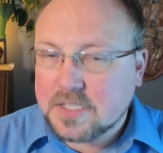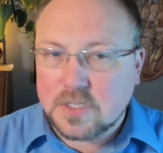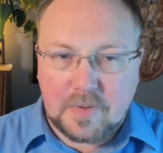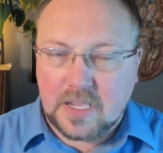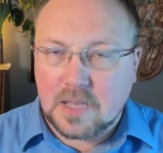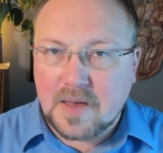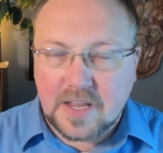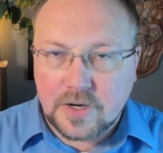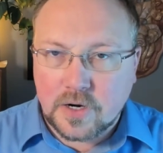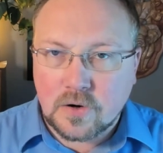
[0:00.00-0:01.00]
depending
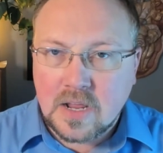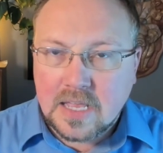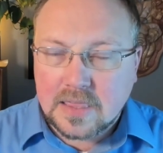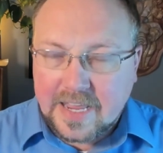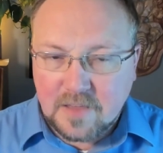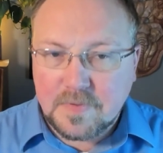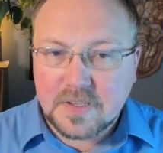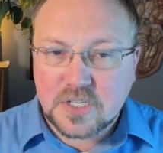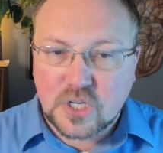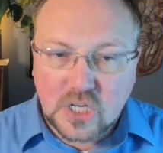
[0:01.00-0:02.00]
upon your line of
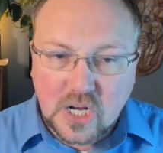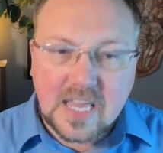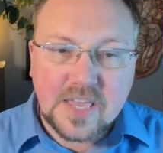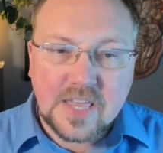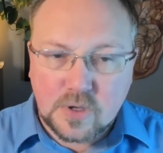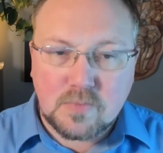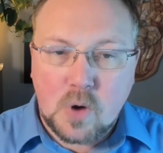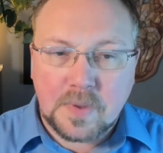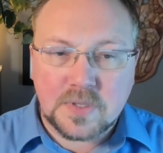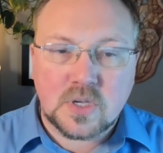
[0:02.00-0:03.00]
business, you're going to hit those
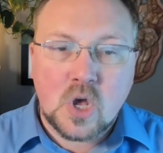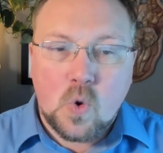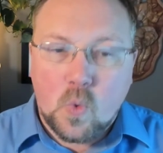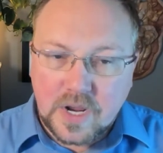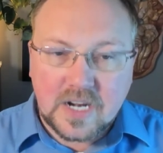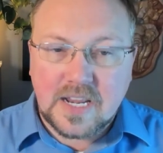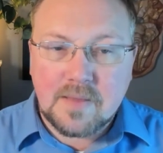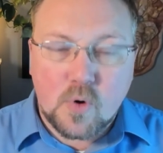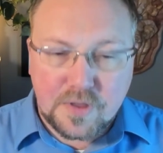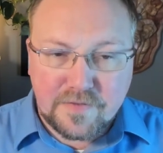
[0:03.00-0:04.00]
moments where you're going to
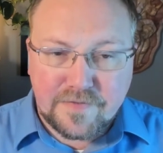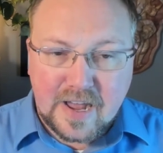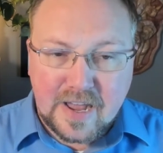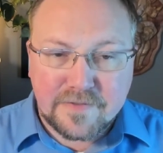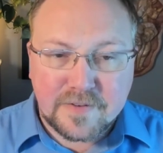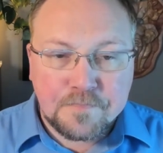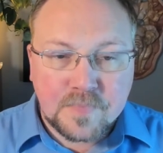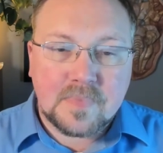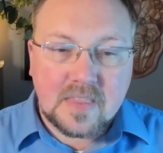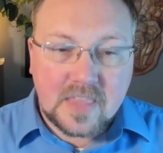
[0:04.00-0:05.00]
need more than 5.
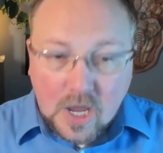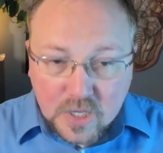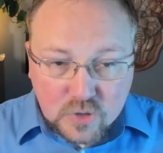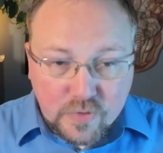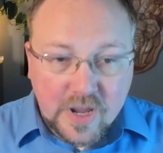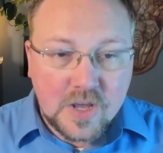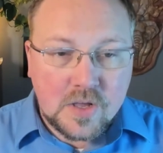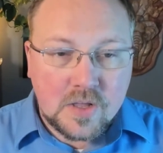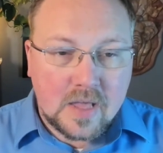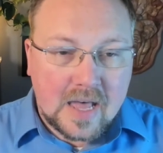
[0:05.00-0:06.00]
The audit
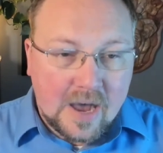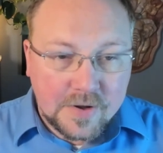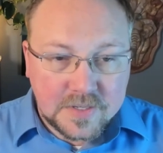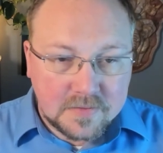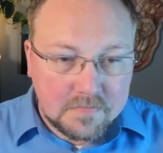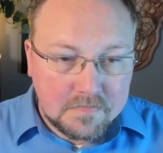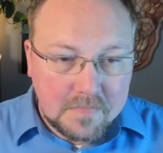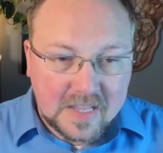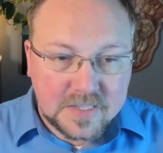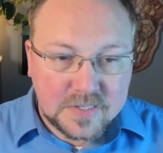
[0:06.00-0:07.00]
trail, how it's
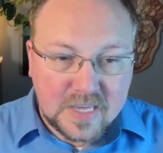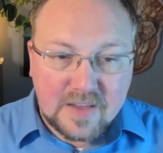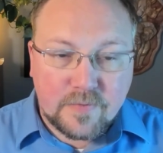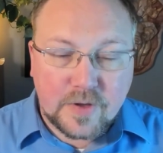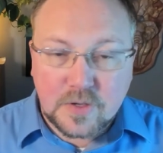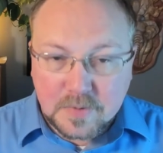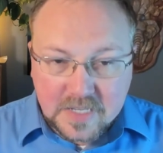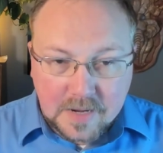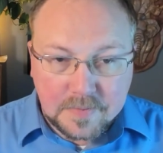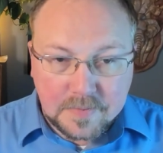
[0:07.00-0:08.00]
made safe, usable
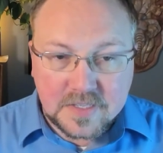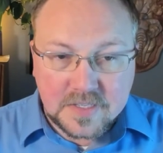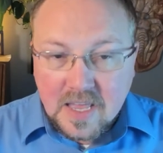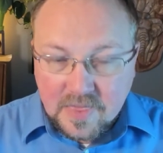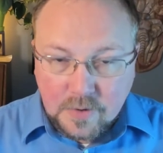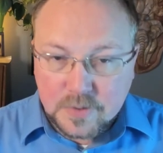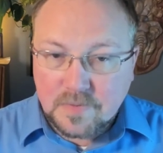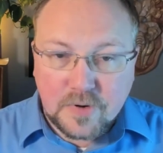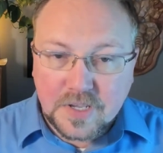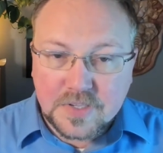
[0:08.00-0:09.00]
templates, those are
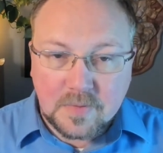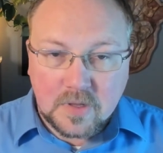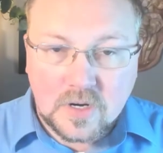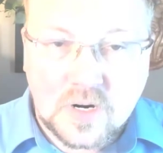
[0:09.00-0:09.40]
pretty similar.